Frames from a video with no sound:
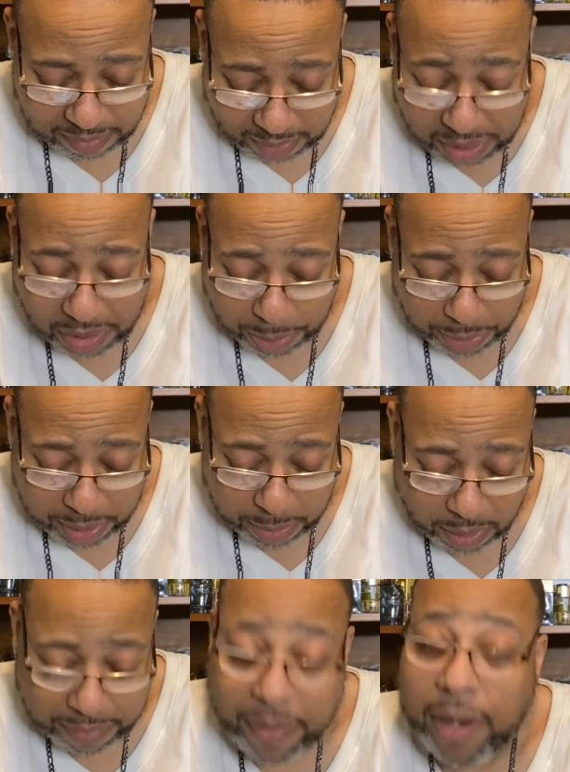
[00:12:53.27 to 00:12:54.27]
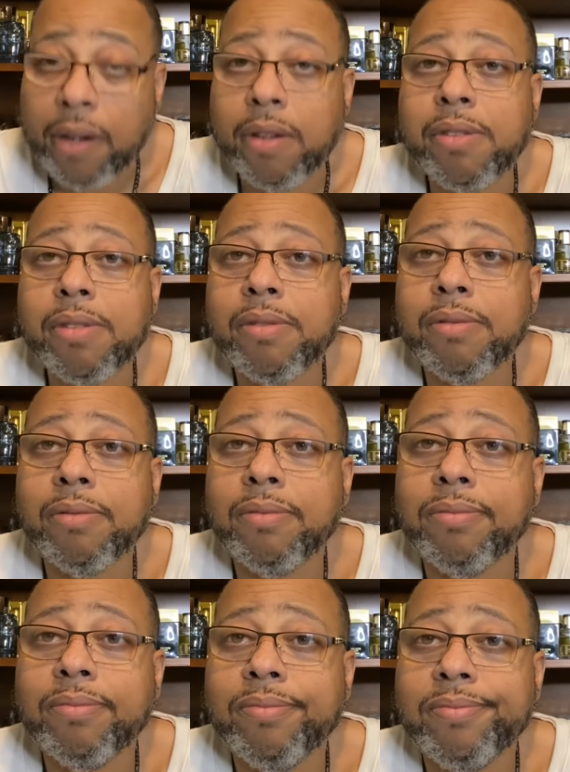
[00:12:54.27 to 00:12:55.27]
a pretty boy fragrance.
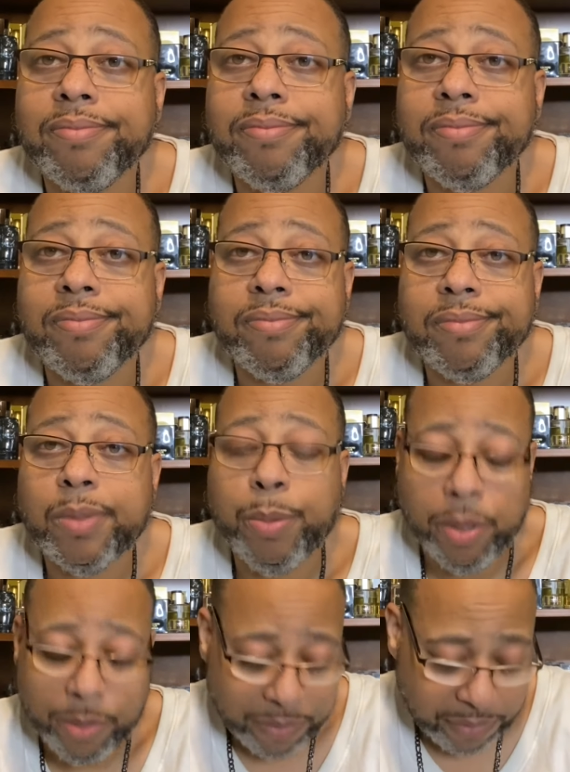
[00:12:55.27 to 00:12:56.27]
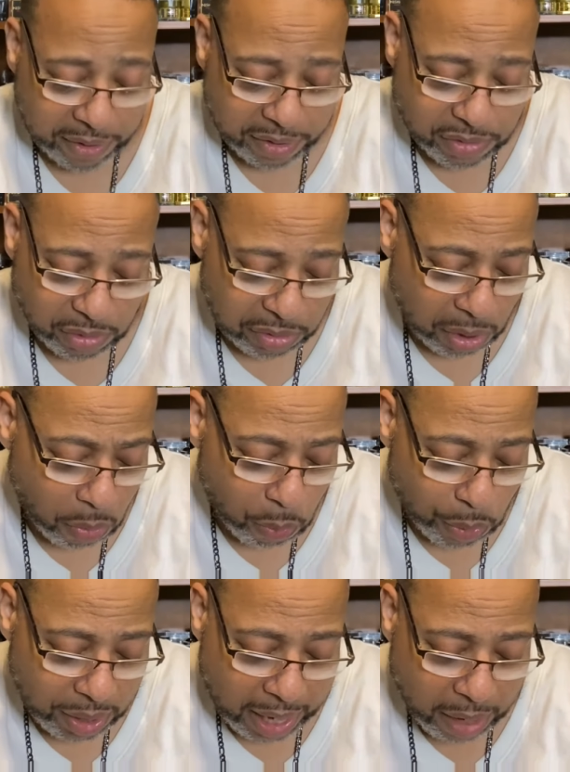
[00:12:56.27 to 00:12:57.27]
Pretty boy fragrance. So don't
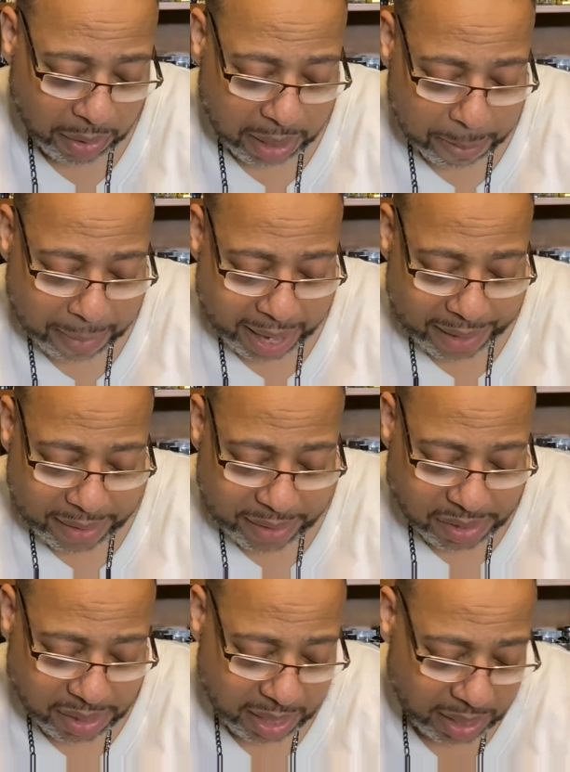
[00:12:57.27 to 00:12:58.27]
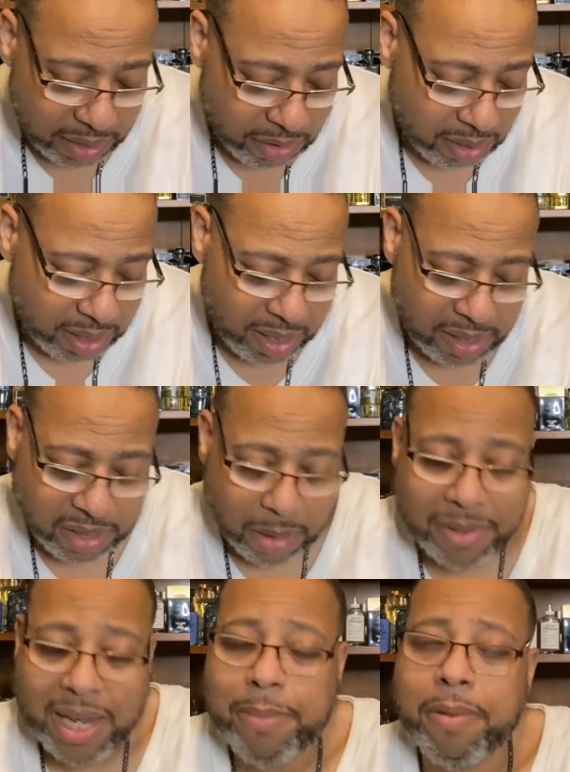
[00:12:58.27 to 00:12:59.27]
run out and buy this thinking you're getting
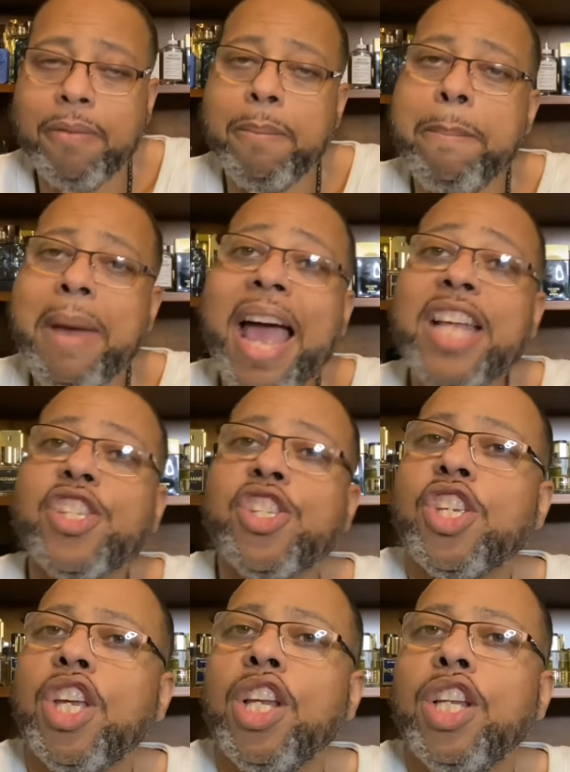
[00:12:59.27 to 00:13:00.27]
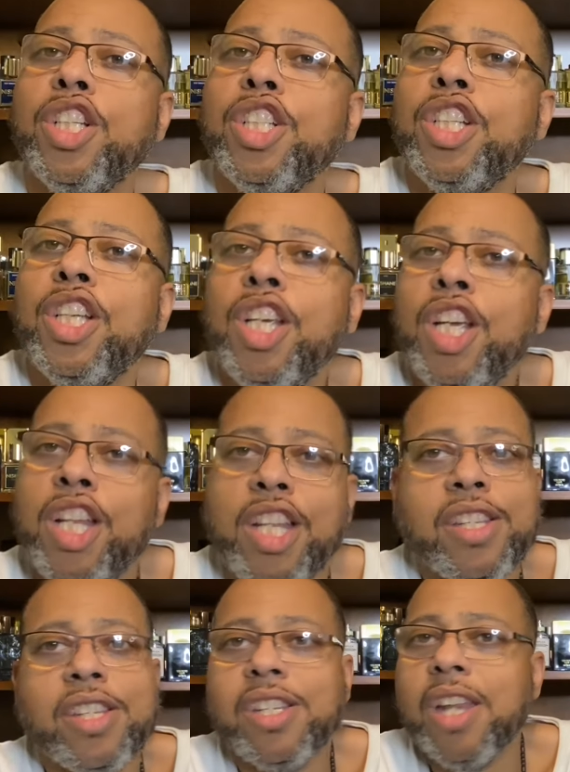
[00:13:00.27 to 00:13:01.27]
some type of masculine.
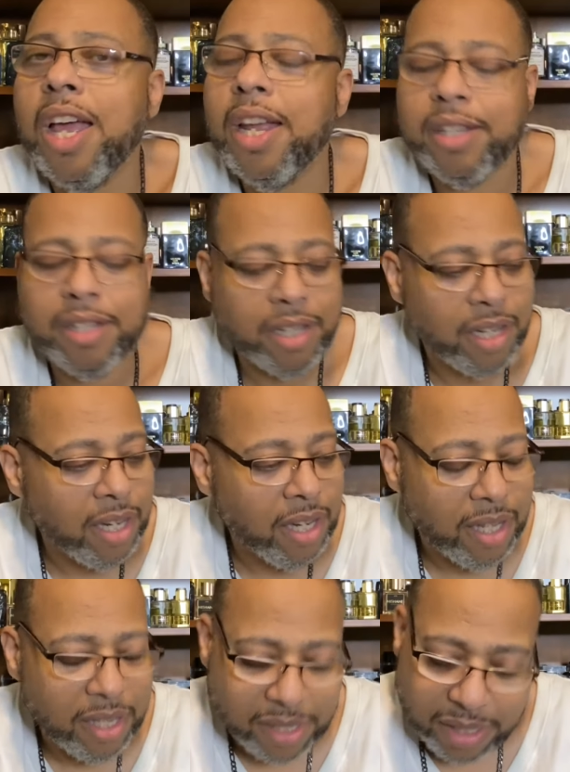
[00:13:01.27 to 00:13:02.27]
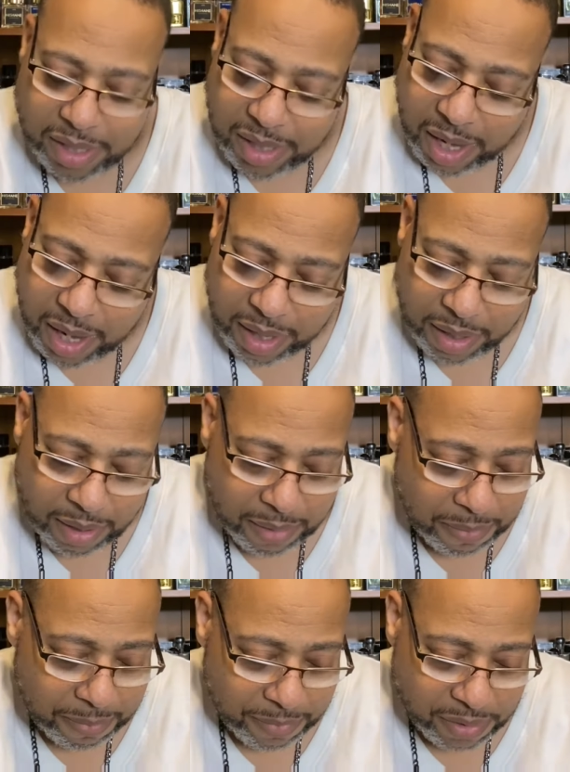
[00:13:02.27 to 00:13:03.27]
This is not
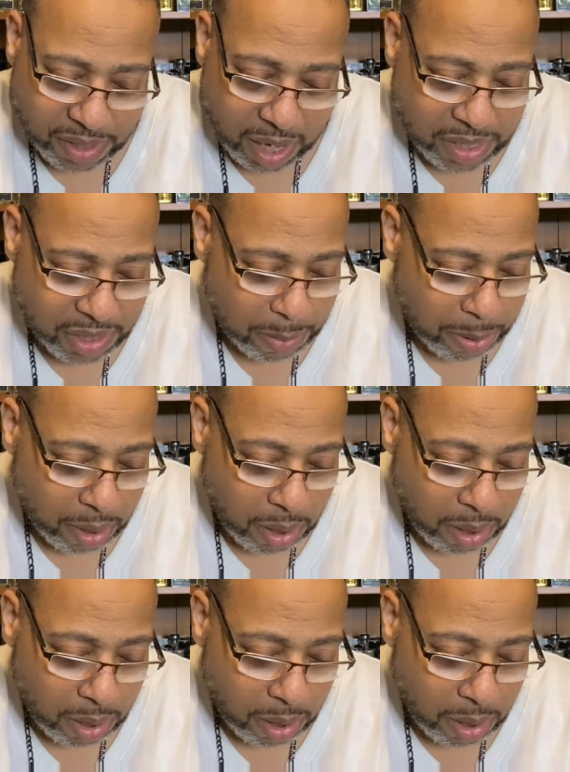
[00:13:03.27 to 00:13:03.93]
a Versace Per